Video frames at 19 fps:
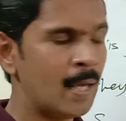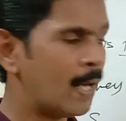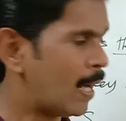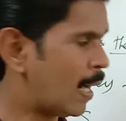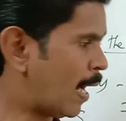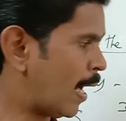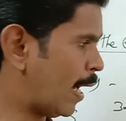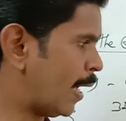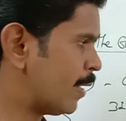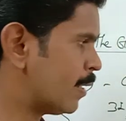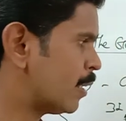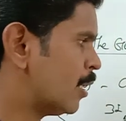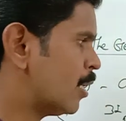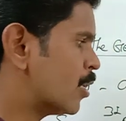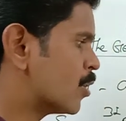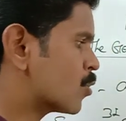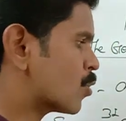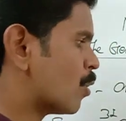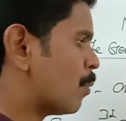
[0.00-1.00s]

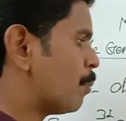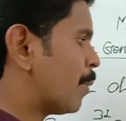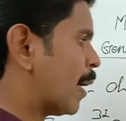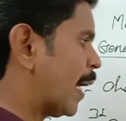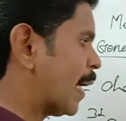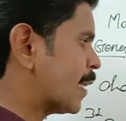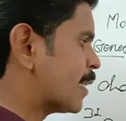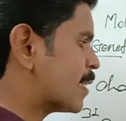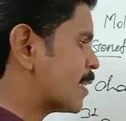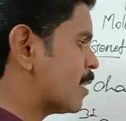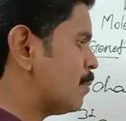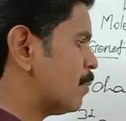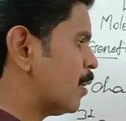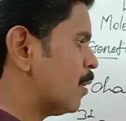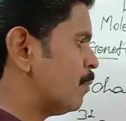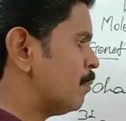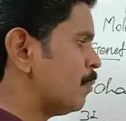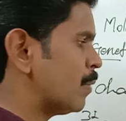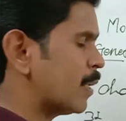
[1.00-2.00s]
And so
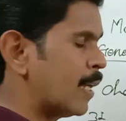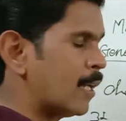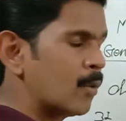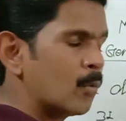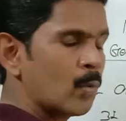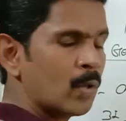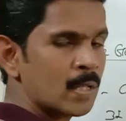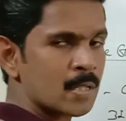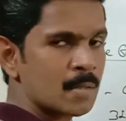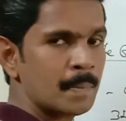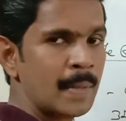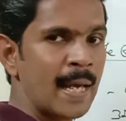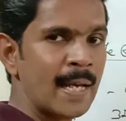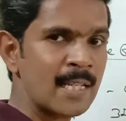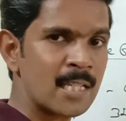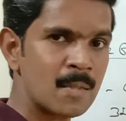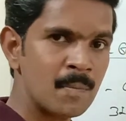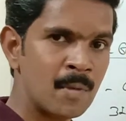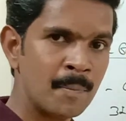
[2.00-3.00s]
maximum young ones,
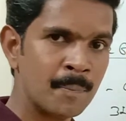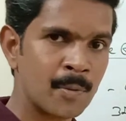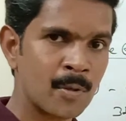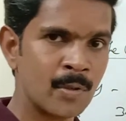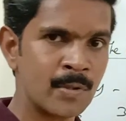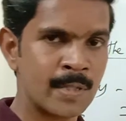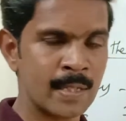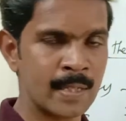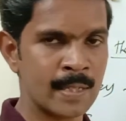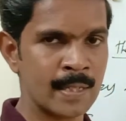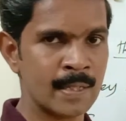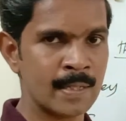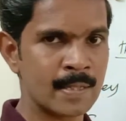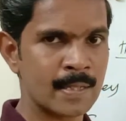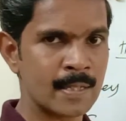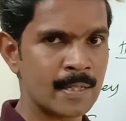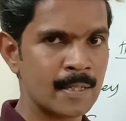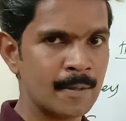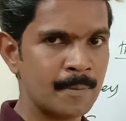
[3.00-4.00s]
maximum
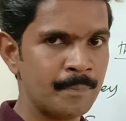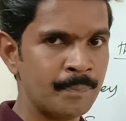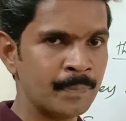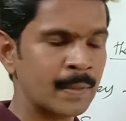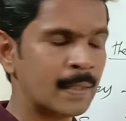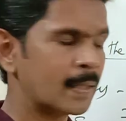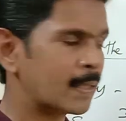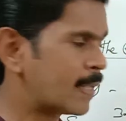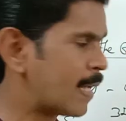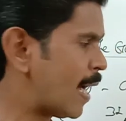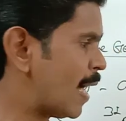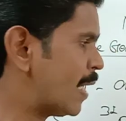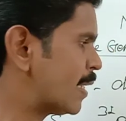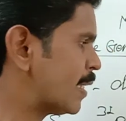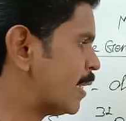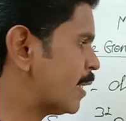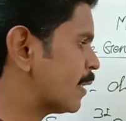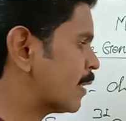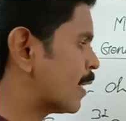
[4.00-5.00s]
progenies
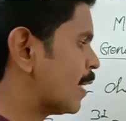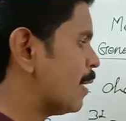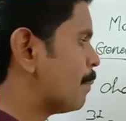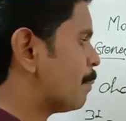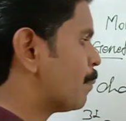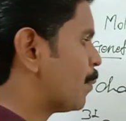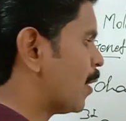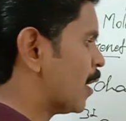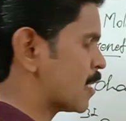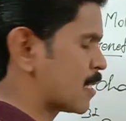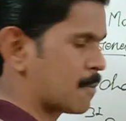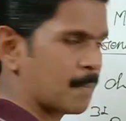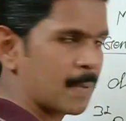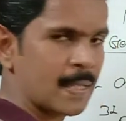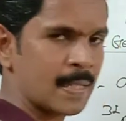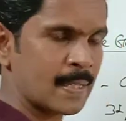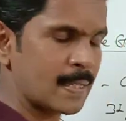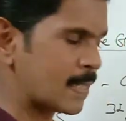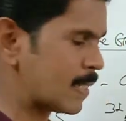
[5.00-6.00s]
carrying the
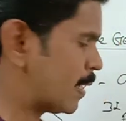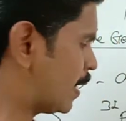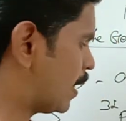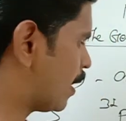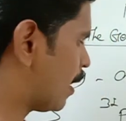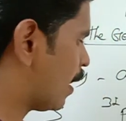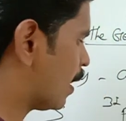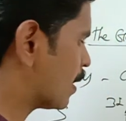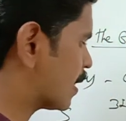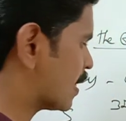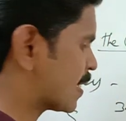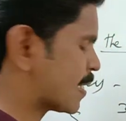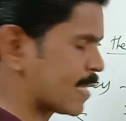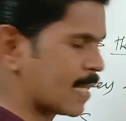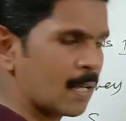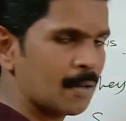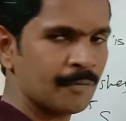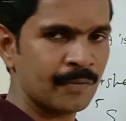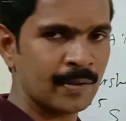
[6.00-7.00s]
phosphorus, not
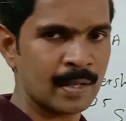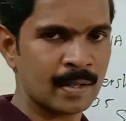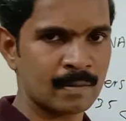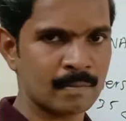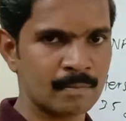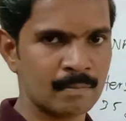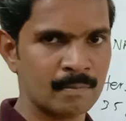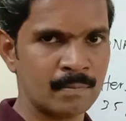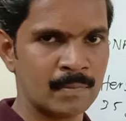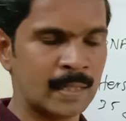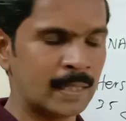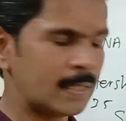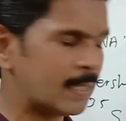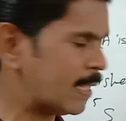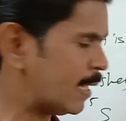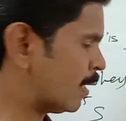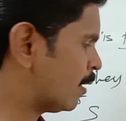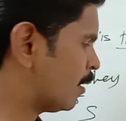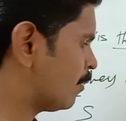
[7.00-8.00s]
sulfur. The
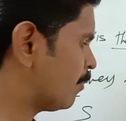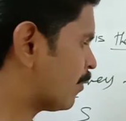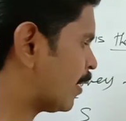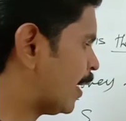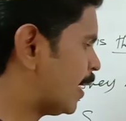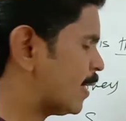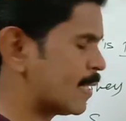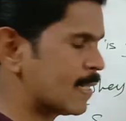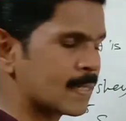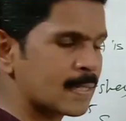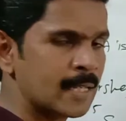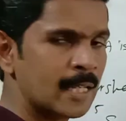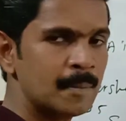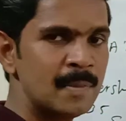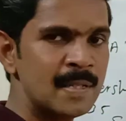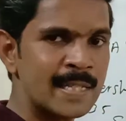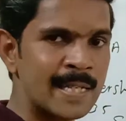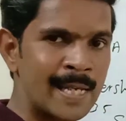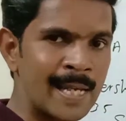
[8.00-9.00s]
young virus, that
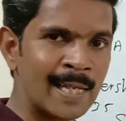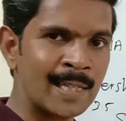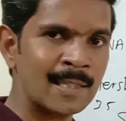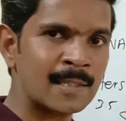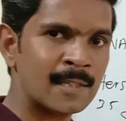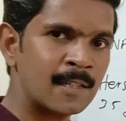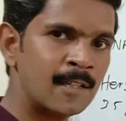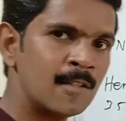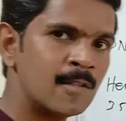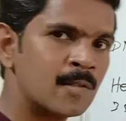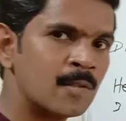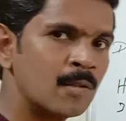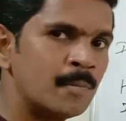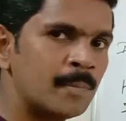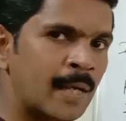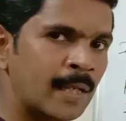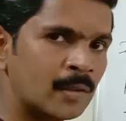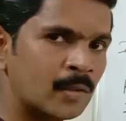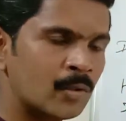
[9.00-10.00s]
means young T2
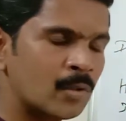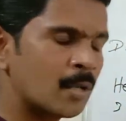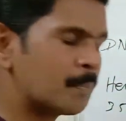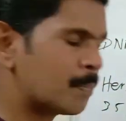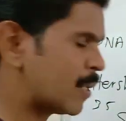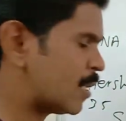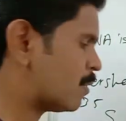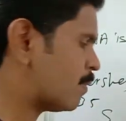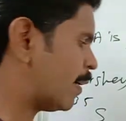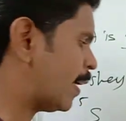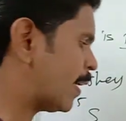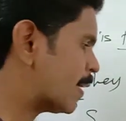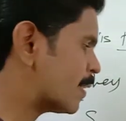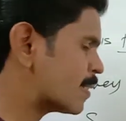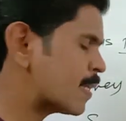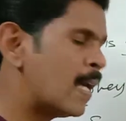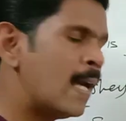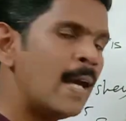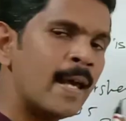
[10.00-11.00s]
bacteriophage
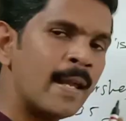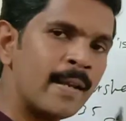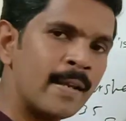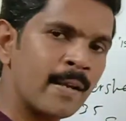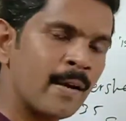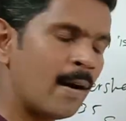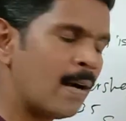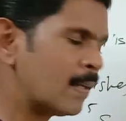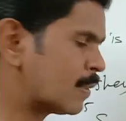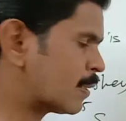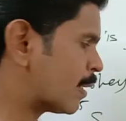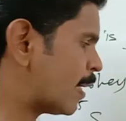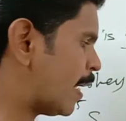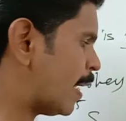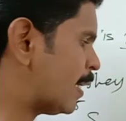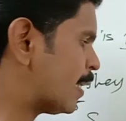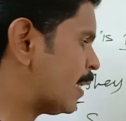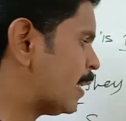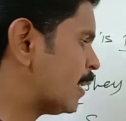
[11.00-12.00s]
virus, not
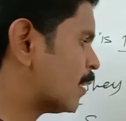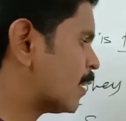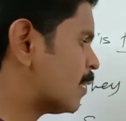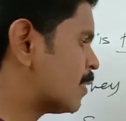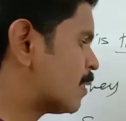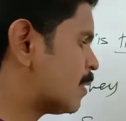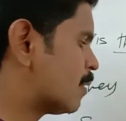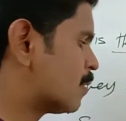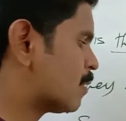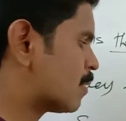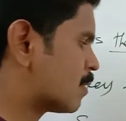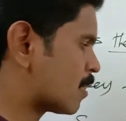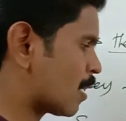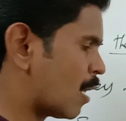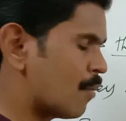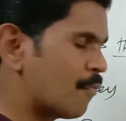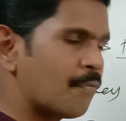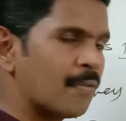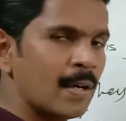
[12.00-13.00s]
carrying the
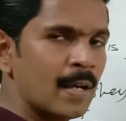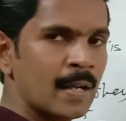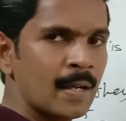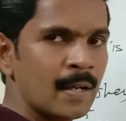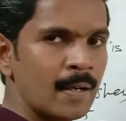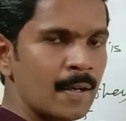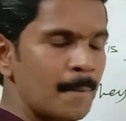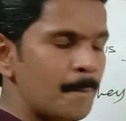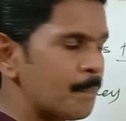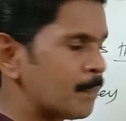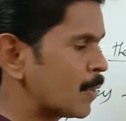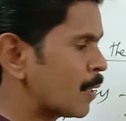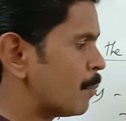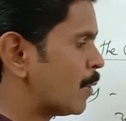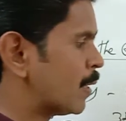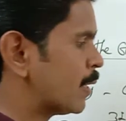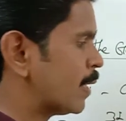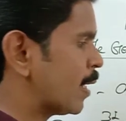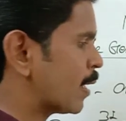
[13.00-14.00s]
sulfur,
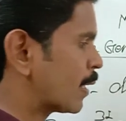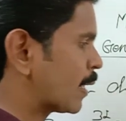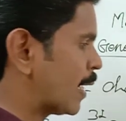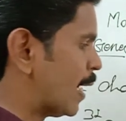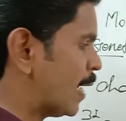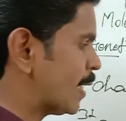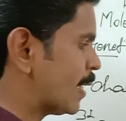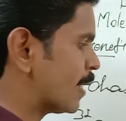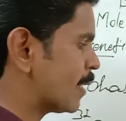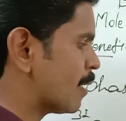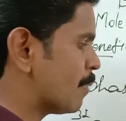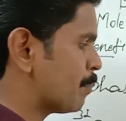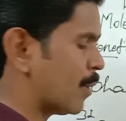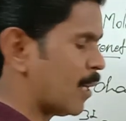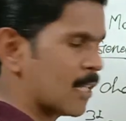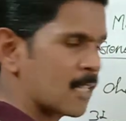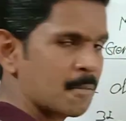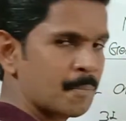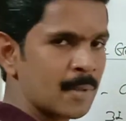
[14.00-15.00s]
but they are carrying the
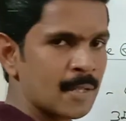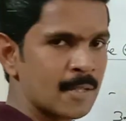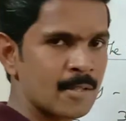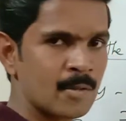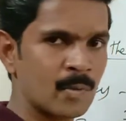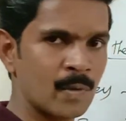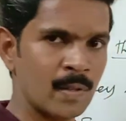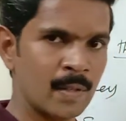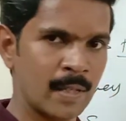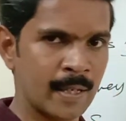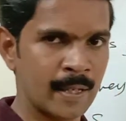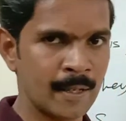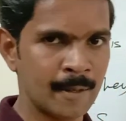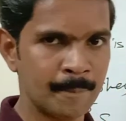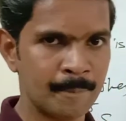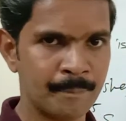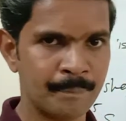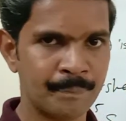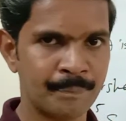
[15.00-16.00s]
phosphorus only.